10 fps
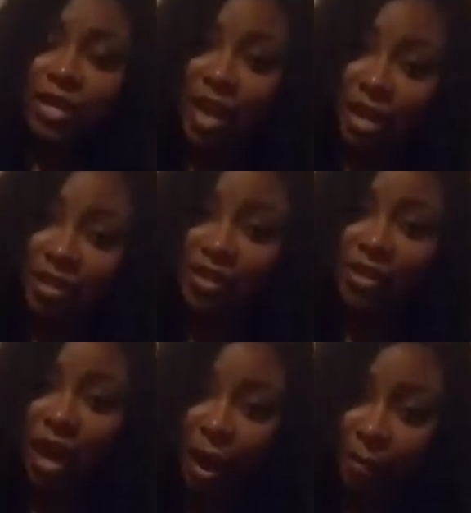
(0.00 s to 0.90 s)

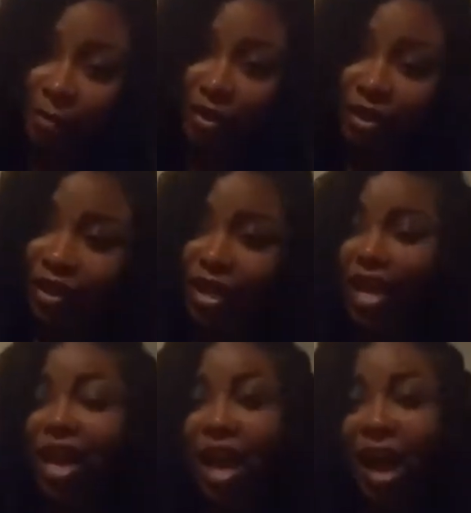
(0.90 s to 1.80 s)
topic,
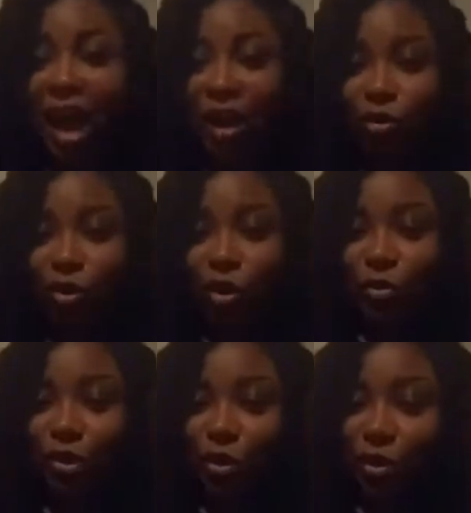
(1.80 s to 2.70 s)
I don't know what's
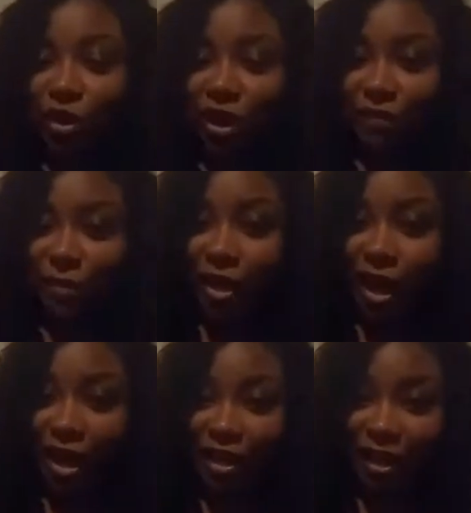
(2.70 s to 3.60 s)
going on. I feel like I
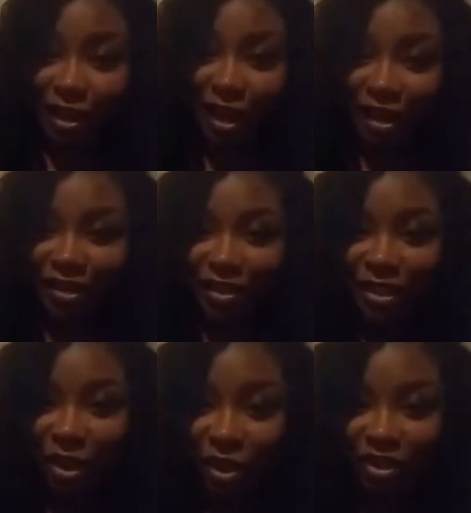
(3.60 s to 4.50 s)
cannot
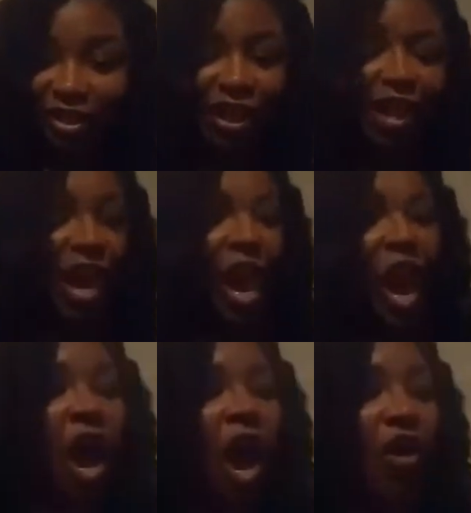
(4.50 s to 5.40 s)
talk today.
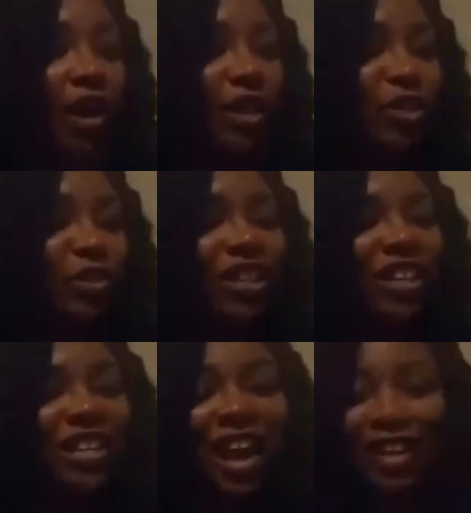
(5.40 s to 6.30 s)
All right, so
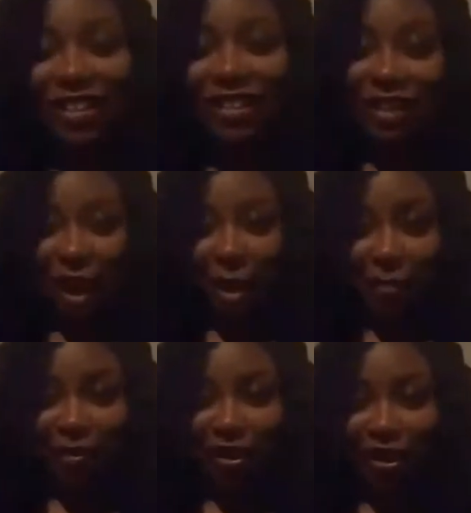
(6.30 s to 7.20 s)
tonight's
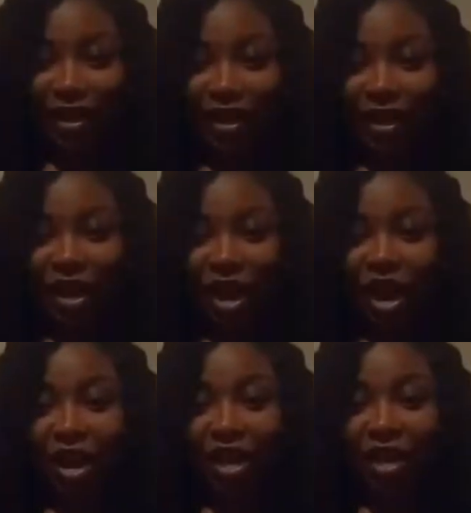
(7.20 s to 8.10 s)
topic
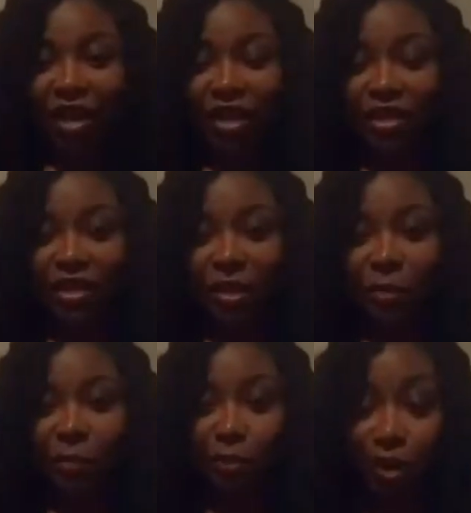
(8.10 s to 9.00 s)
is
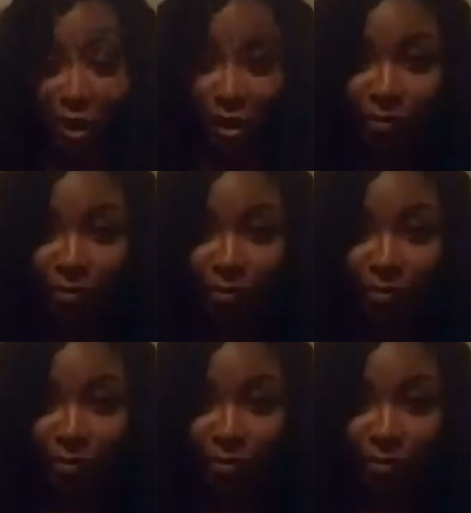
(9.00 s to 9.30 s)
prenups.